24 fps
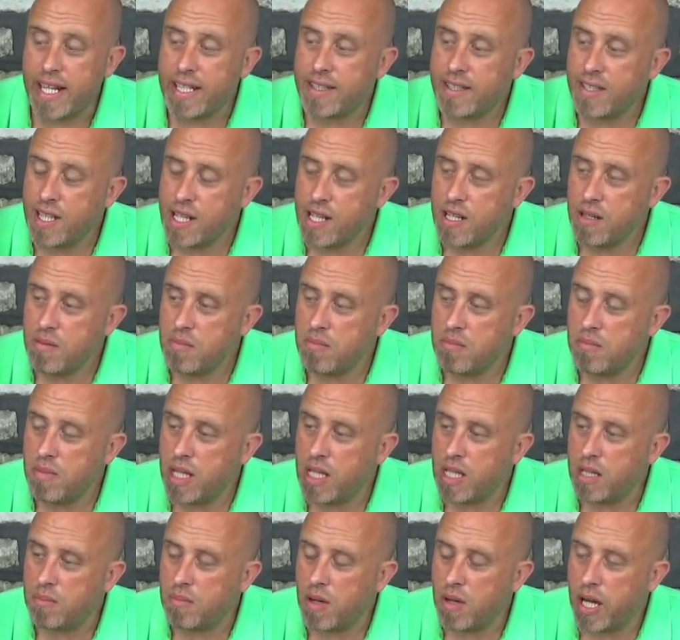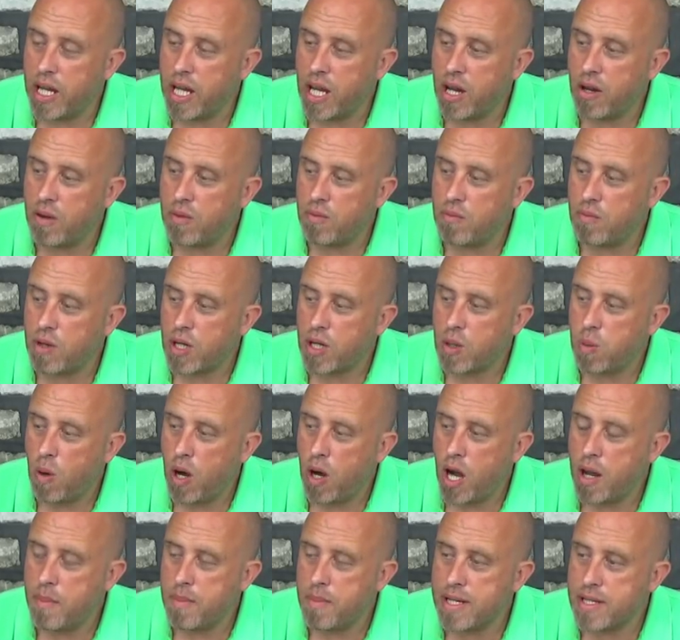It didn't meet my own
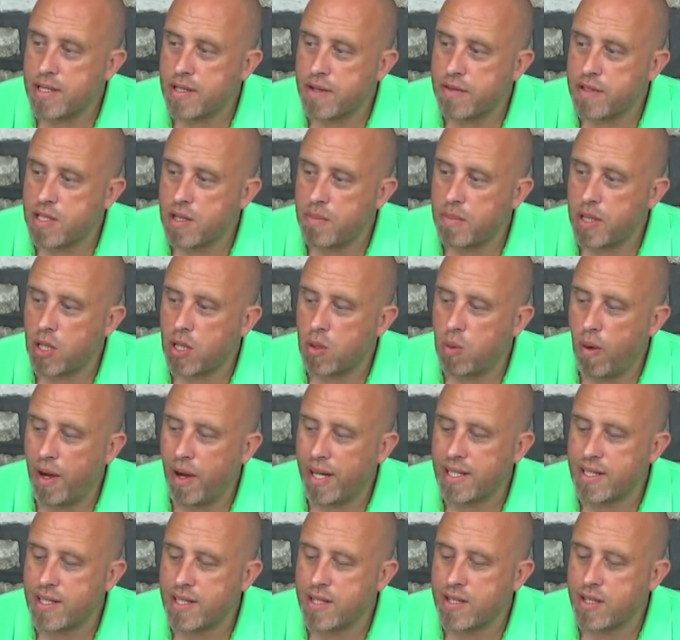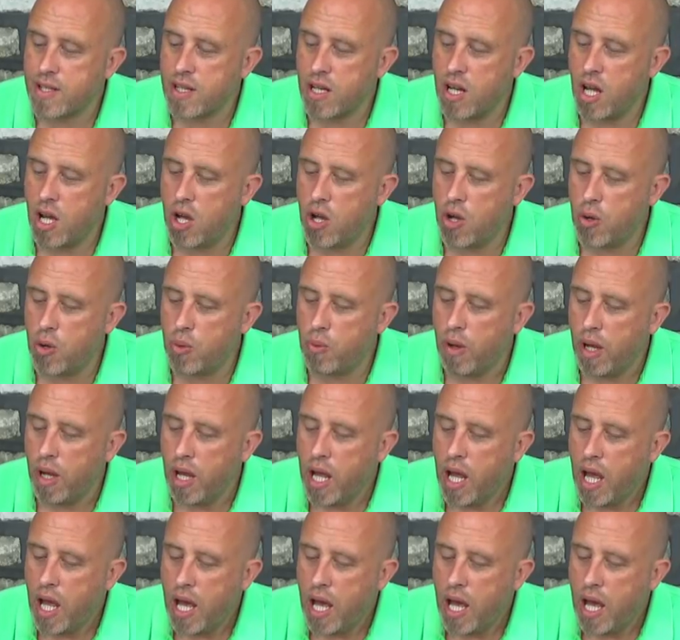requirements of something quite slow